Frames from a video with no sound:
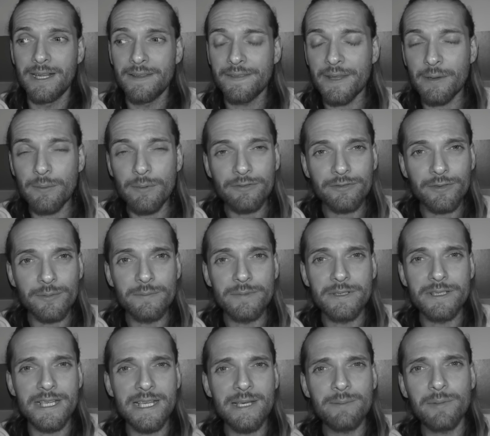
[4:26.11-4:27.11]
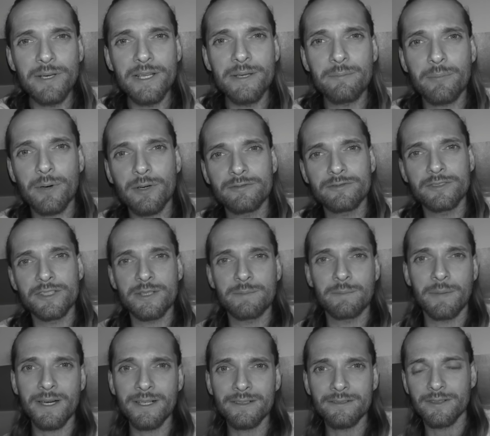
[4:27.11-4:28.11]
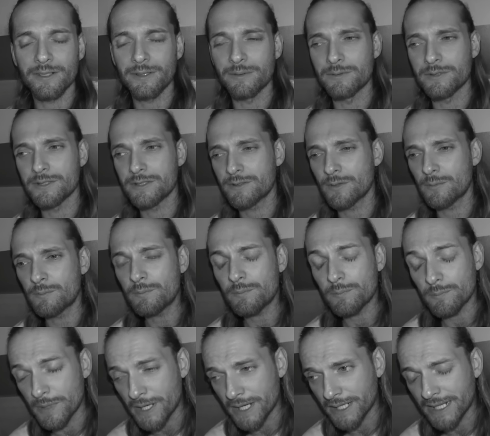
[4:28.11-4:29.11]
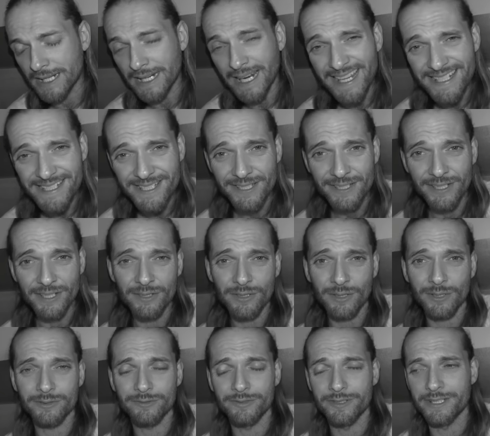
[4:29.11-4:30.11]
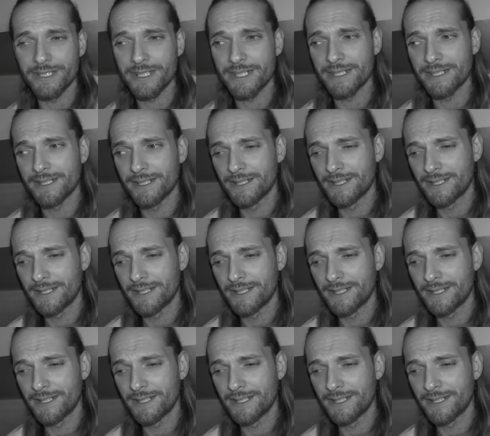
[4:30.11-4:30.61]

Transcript: They were from deeply impoverished backgrounds, some making less than $1 a day.